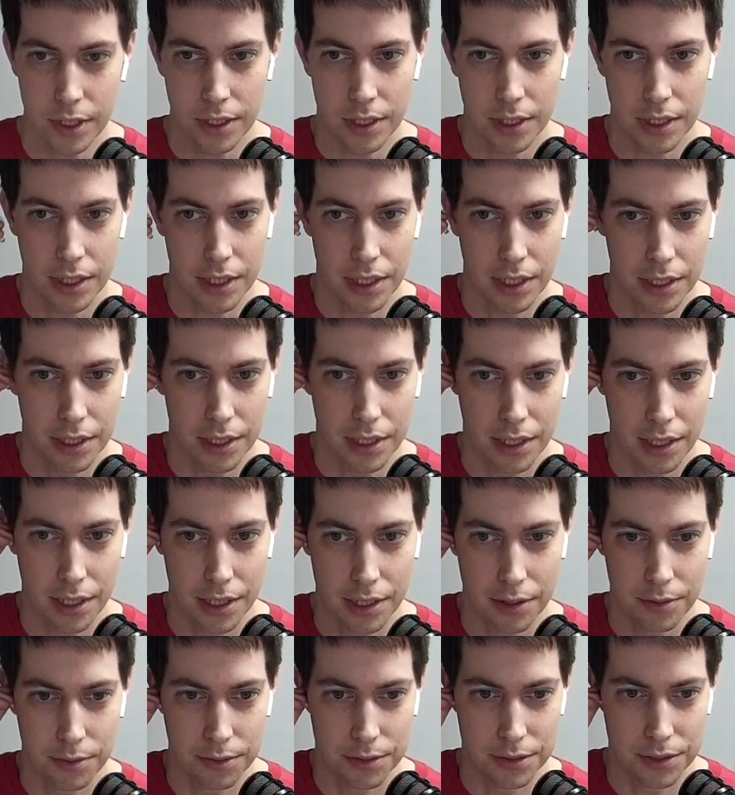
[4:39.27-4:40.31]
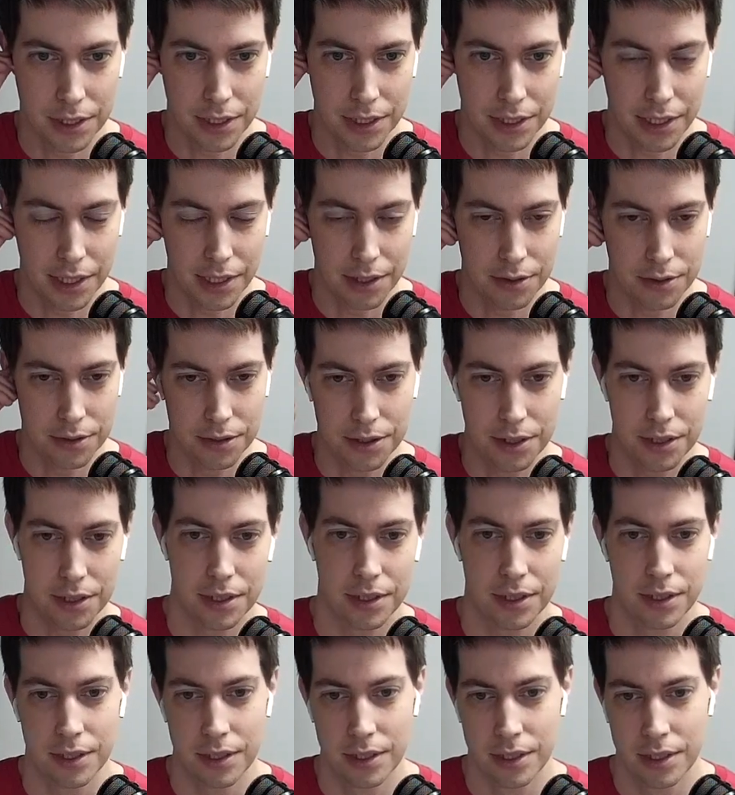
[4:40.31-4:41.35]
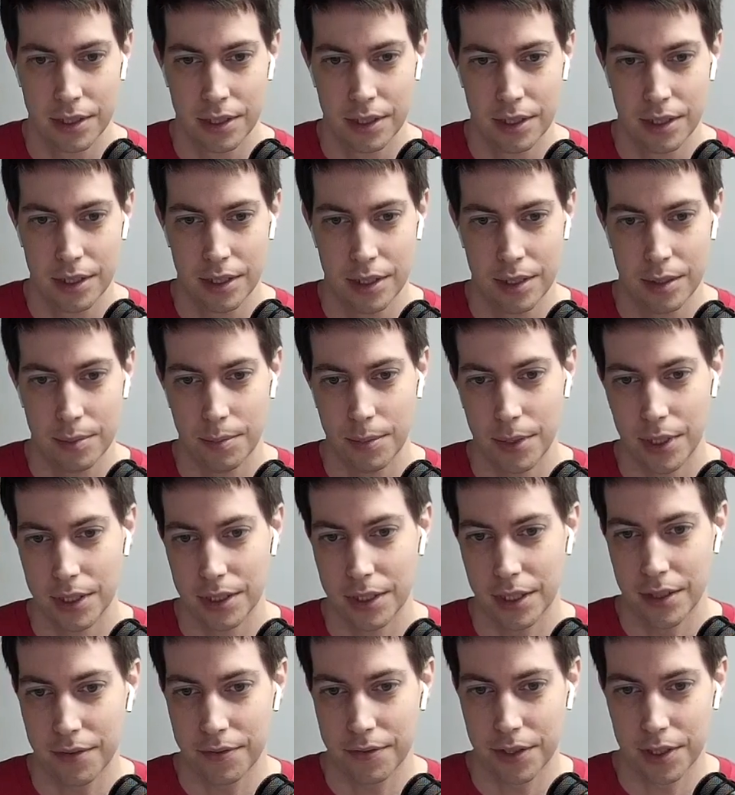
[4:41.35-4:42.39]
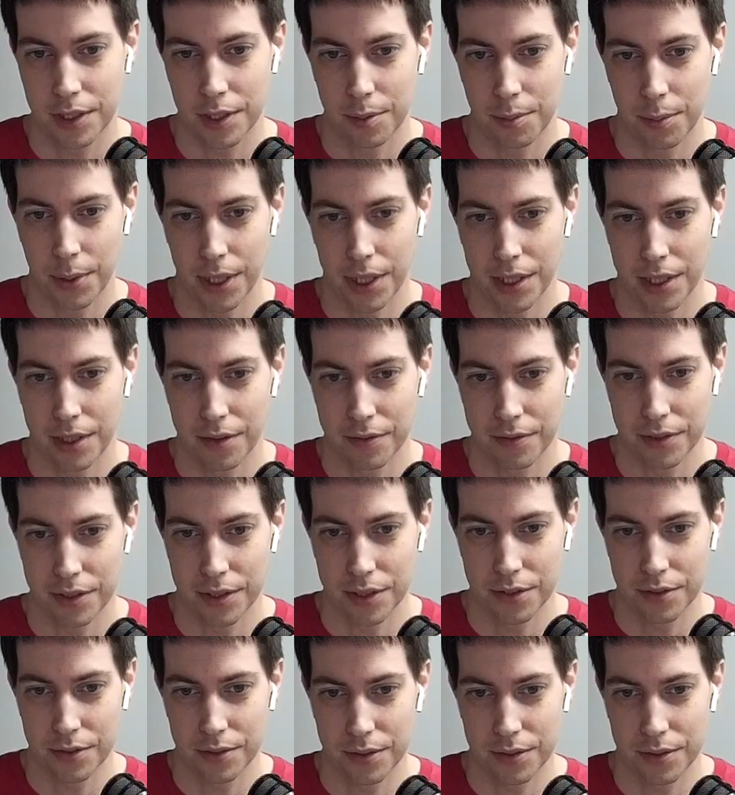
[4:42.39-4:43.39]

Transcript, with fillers: and I will take out my left AirPod after this